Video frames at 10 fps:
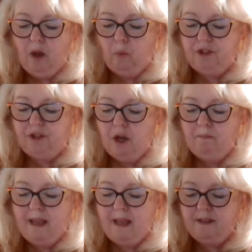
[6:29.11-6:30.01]
with no
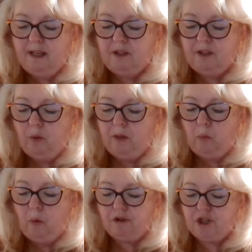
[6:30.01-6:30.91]
mandate that we
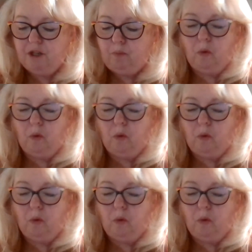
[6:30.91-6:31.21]
worship